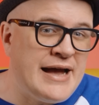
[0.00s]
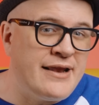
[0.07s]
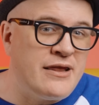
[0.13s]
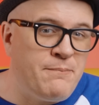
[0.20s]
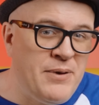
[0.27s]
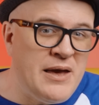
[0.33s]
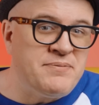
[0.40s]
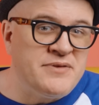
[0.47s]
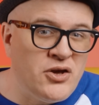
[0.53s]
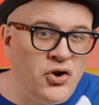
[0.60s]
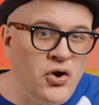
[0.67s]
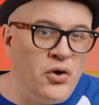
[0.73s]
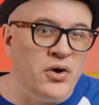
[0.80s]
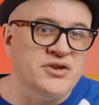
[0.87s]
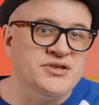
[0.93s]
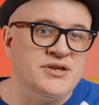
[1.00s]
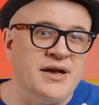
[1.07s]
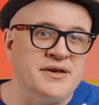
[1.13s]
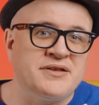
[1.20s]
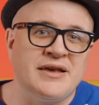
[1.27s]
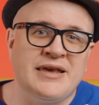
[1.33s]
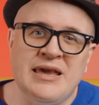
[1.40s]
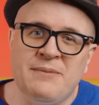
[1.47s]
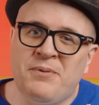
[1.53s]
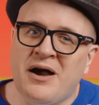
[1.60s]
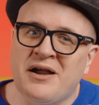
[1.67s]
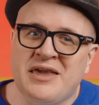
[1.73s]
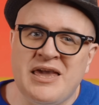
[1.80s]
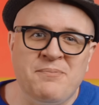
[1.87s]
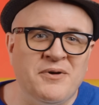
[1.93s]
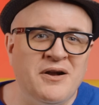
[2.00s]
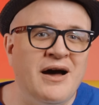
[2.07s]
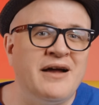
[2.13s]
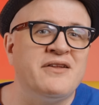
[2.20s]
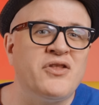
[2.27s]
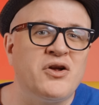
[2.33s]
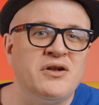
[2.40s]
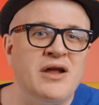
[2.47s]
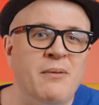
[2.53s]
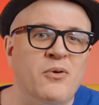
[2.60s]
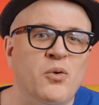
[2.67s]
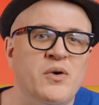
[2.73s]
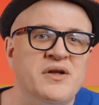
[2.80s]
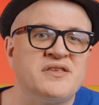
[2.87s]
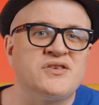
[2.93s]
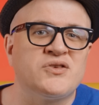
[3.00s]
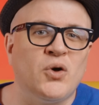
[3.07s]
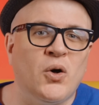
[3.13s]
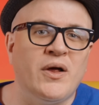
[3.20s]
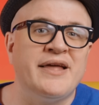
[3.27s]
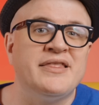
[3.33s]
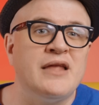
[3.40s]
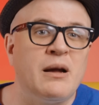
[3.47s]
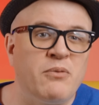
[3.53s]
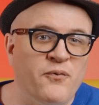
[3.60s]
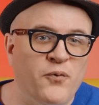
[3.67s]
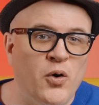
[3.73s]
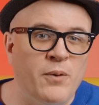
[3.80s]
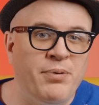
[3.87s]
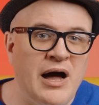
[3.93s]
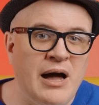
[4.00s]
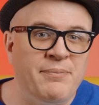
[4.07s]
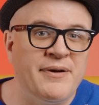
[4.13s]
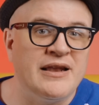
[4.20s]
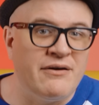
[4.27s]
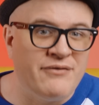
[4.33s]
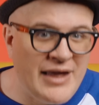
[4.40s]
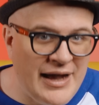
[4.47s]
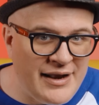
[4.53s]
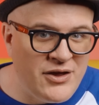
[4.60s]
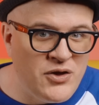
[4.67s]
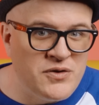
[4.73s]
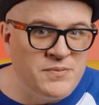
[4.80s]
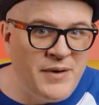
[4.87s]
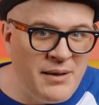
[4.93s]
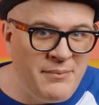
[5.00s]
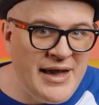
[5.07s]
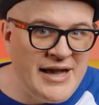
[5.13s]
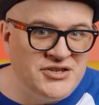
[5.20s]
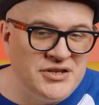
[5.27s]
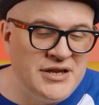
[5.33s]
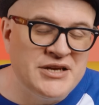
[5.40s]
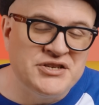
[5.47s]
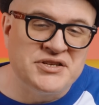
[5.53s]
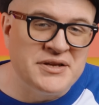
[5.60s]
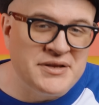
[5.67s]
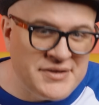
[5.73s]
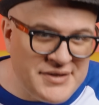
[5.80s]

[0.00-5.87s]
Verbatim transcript: Knight and the Pips encouraged us to keep on keeping on in their number one soul and number four pop hit, I've Got to Use My Imagination, in